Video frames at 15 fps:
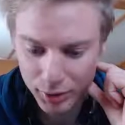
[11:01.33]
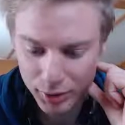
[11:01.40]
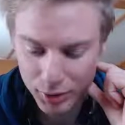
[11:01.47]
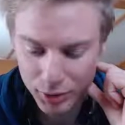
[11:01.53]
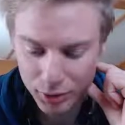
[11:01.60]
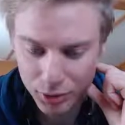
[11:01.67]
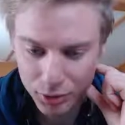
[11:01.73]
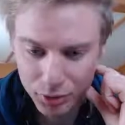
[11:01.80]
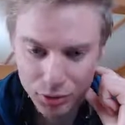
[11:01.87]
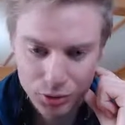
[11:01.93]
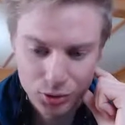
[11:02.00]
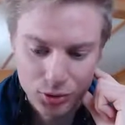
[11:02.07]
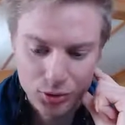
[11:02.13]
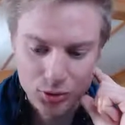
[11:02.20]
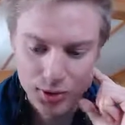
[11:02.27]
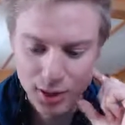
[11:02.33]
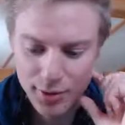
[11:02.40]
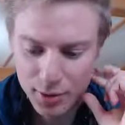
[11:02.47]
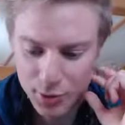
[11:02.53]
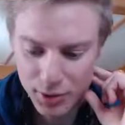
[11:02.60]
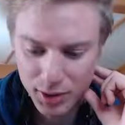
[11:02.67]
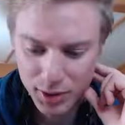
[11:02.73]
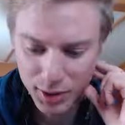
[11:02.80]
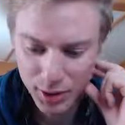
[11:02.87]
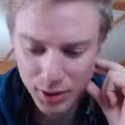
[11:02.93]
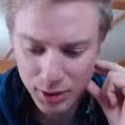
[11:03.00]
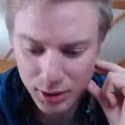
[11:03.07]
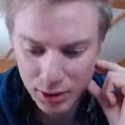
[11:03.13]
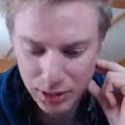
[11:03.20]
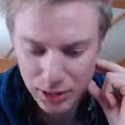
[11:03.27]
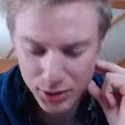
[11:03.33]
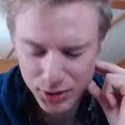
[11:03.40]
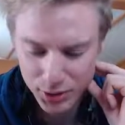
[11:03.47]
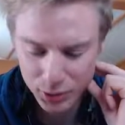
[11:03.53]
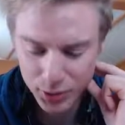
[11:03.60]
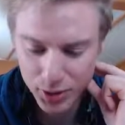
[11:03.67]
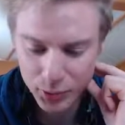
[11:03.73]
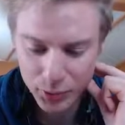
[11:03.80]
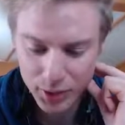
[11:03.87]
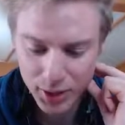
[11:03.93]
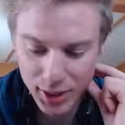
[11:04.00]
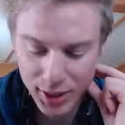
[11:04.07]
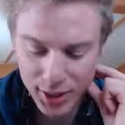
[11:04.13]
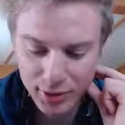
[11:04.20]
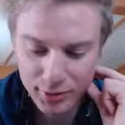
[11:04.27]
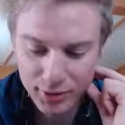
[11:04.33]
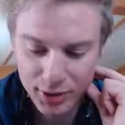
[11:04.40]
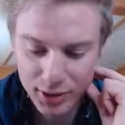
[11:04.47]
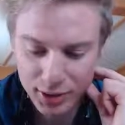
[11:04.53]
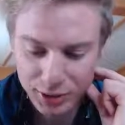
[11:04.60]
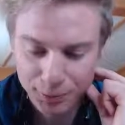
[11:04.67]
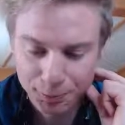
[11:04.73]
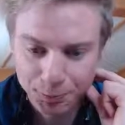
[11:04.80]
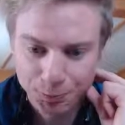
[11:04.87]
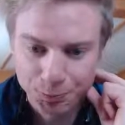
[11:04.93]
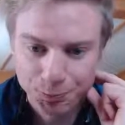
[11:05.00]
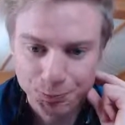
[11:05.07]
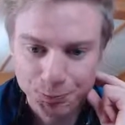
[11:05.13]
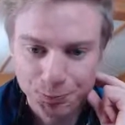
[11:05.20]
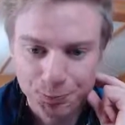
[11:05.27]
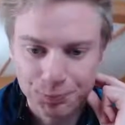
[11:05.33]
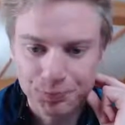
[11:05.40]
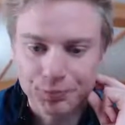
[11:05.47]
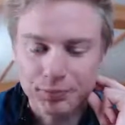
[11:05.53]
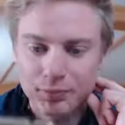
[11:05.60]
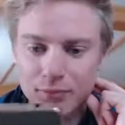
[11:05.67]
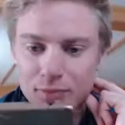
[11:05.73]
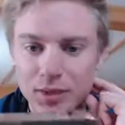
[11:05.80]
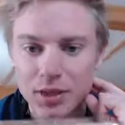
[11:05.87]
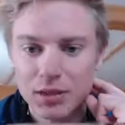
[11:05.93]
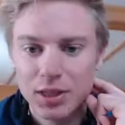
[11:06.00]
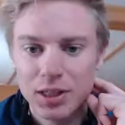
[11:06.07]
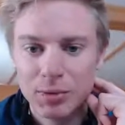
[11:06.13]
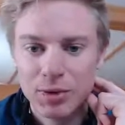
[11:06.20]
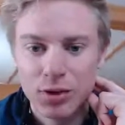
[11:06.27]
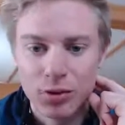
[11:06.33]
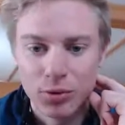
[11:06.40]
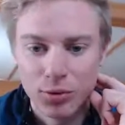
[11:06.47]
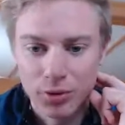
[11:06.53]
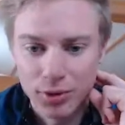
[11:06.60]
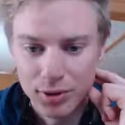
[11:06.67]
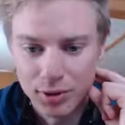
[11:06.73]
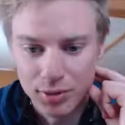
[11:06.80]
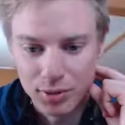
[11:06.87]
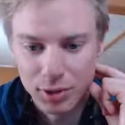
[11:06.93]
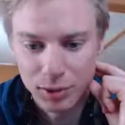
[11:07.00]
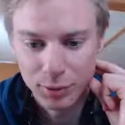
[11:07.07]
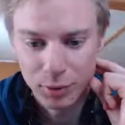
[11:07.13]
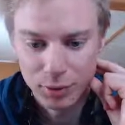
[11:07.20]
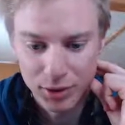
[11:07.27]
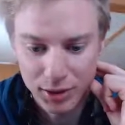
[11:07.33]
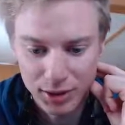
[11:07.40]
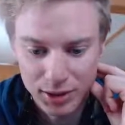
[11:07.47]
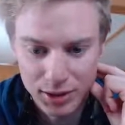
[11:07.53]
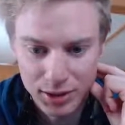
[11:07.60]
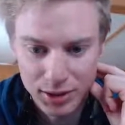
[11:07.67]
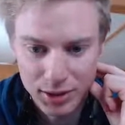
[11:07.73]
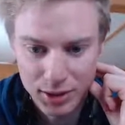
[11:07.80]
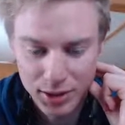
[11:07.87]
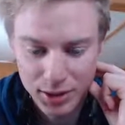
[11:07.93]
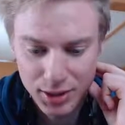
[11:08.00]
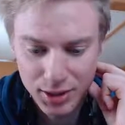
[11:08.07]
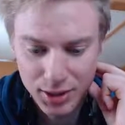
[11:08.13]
Alright, let's go 2 times speed again. So here we have actually let me hold it like this.